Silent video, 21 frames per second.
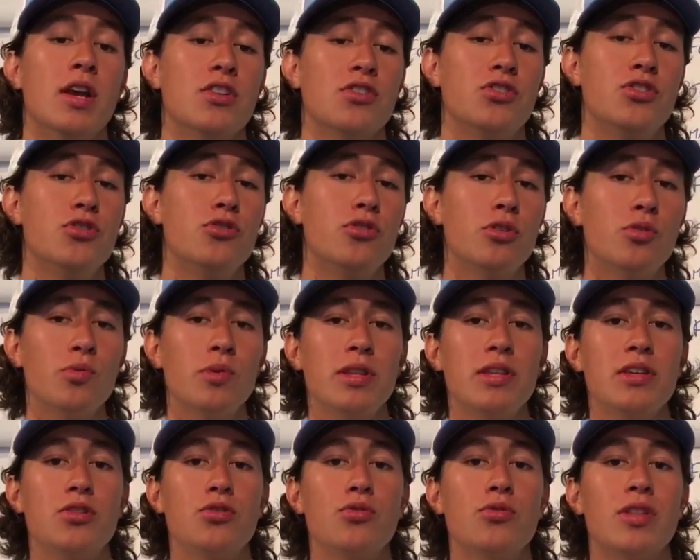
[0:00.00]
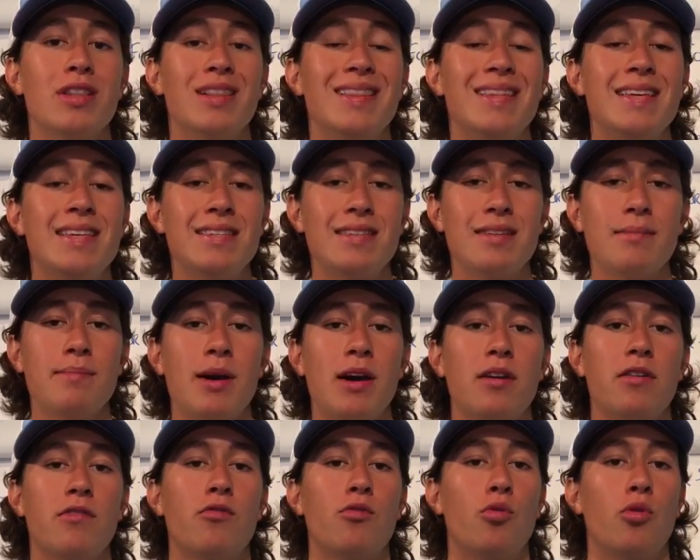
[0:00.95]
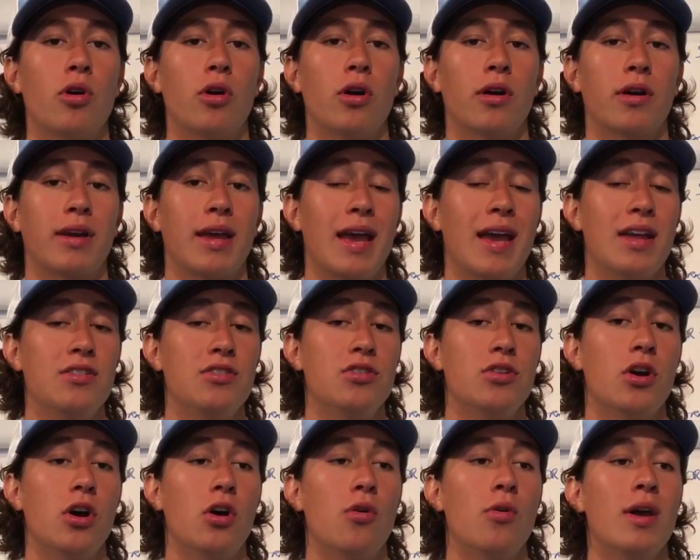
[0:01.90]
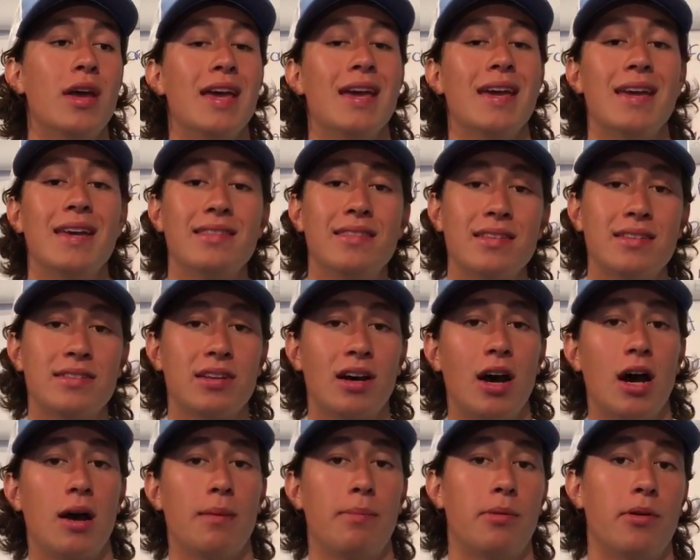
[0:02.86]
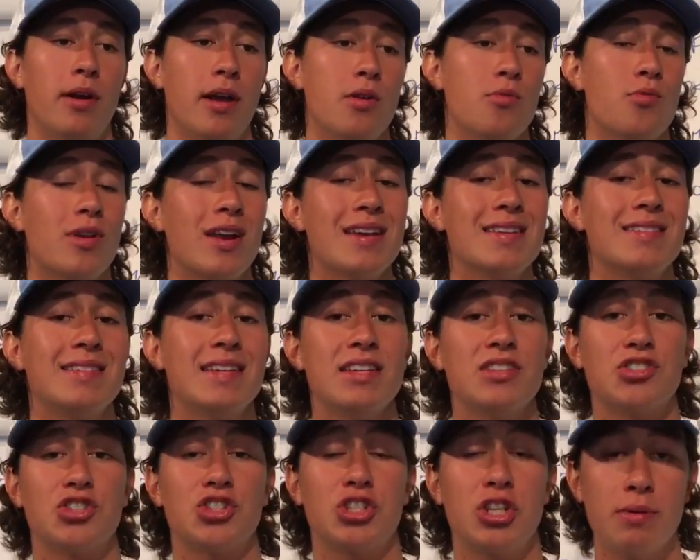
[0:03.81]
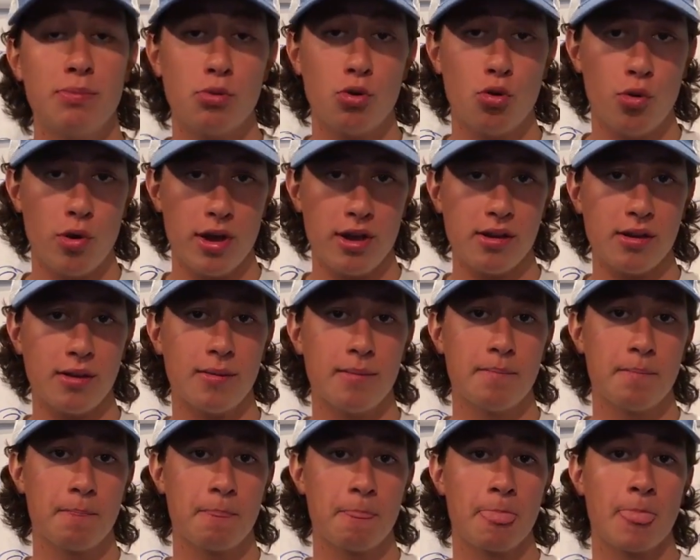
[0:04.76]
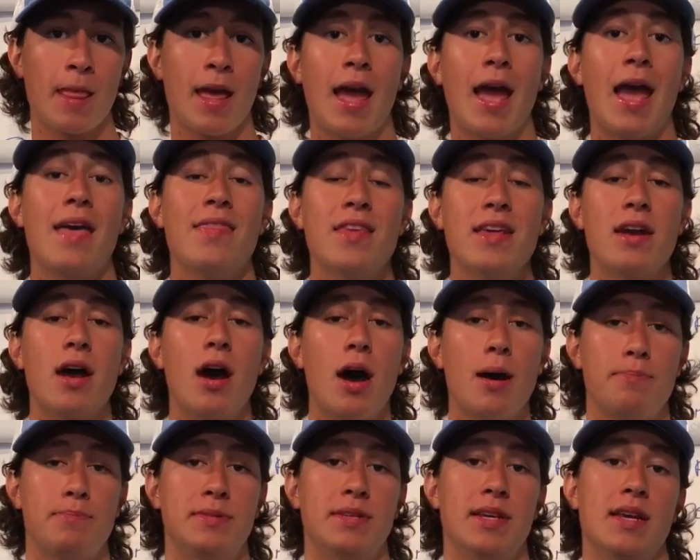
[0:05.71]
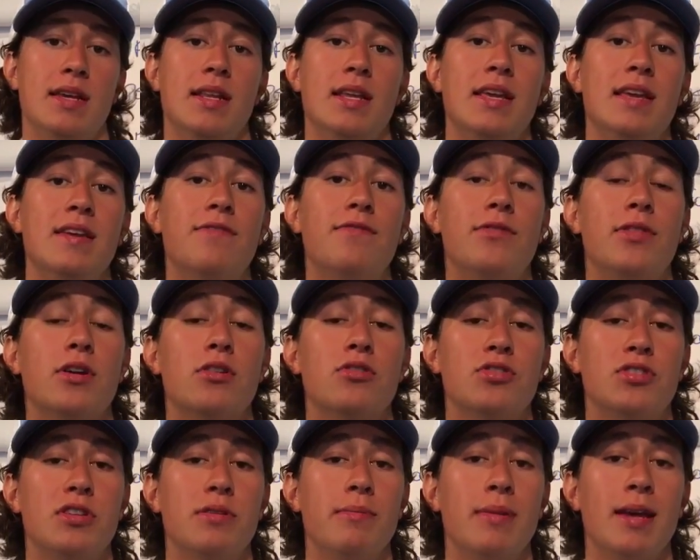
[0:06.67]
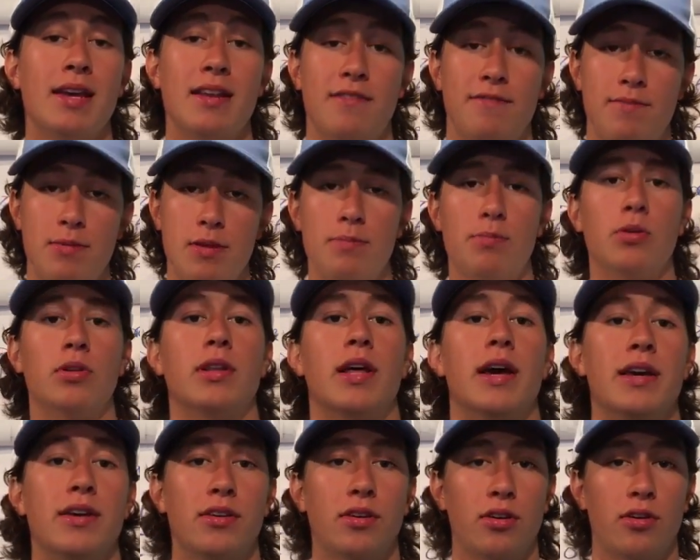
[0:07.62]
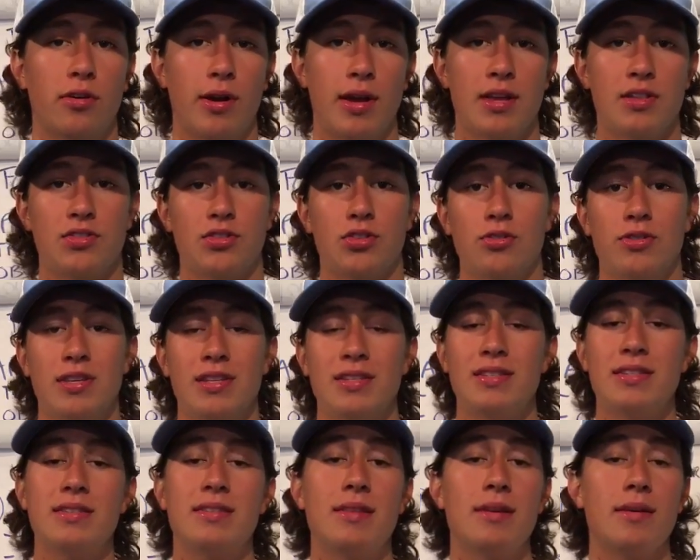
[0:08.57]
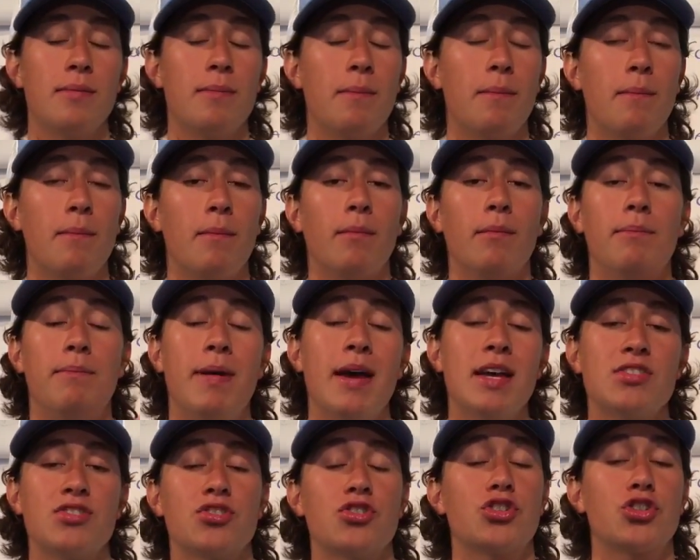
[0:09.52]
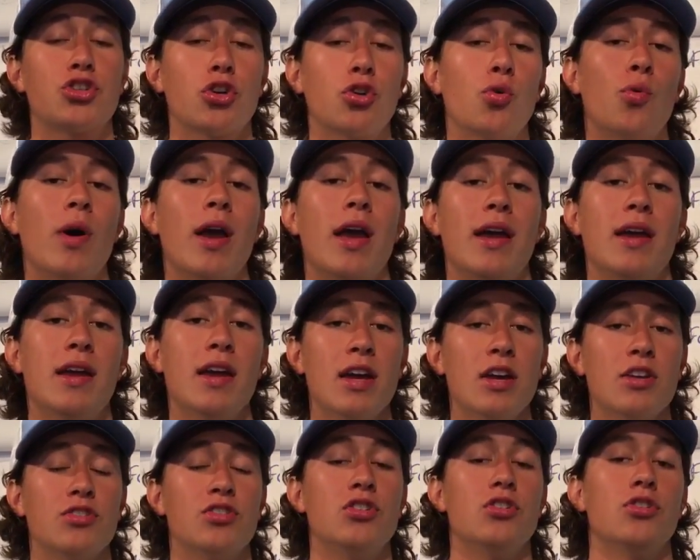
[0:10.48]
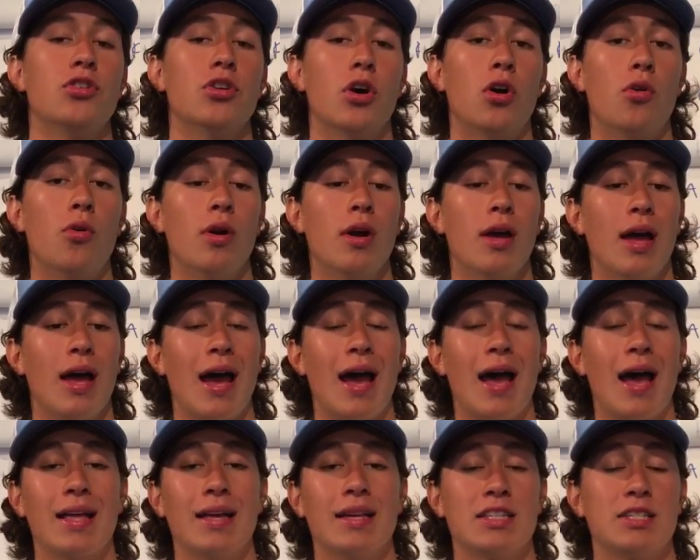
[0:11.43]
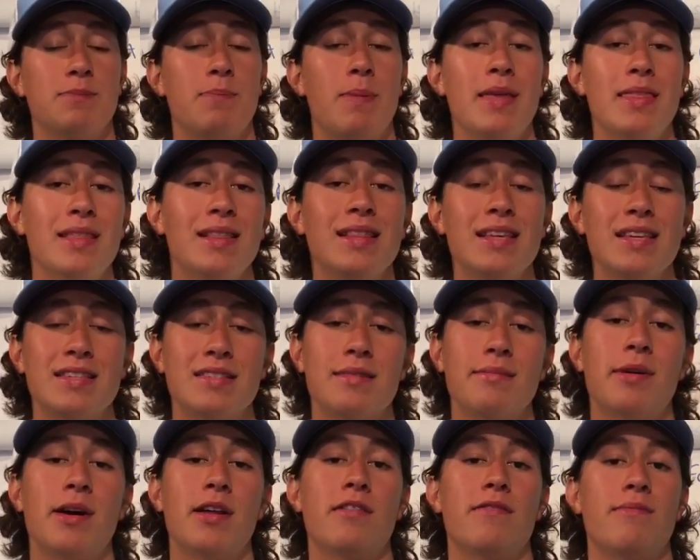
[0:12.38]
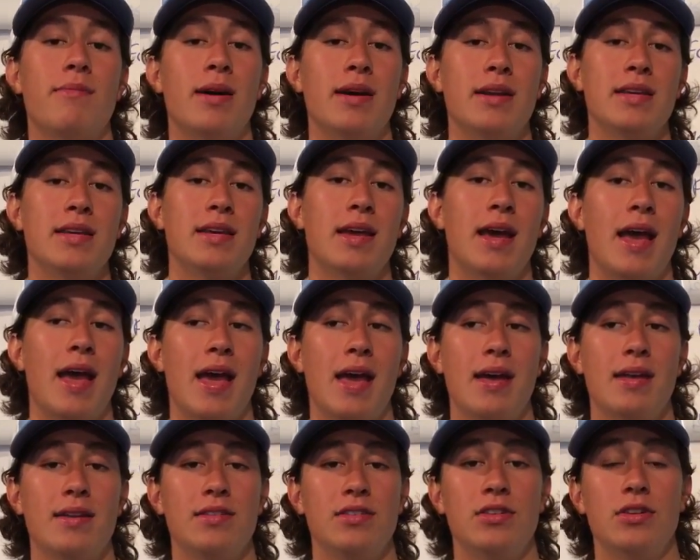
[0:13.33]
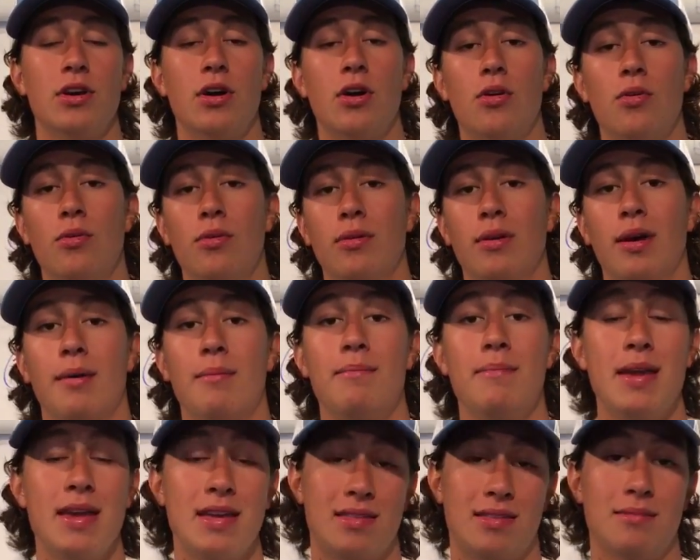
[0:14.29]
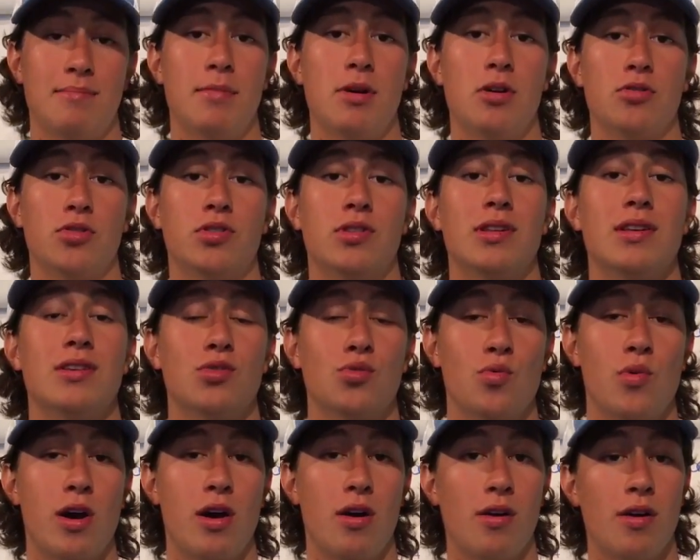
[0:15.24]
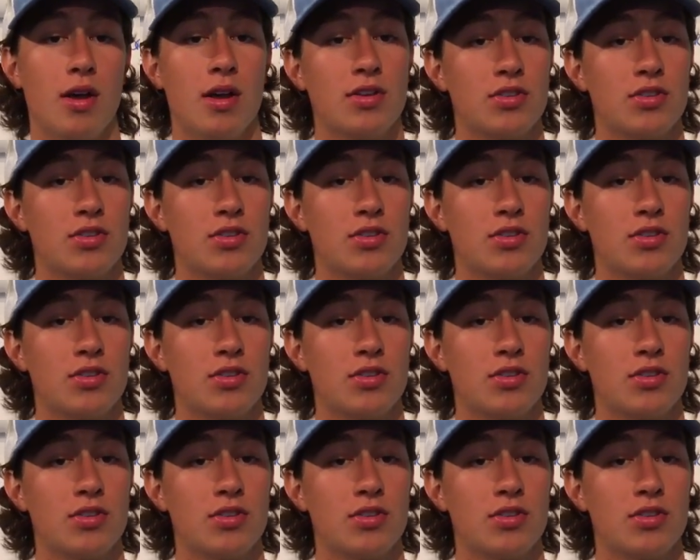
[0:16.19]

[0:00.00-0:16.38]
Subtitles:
So you can really do the least amount of work and hit the top, all right? What I say is ship quick and then update if there's demand, if people like it, all right? So this is the best sure way to, spend the least amount of money and make the most as well.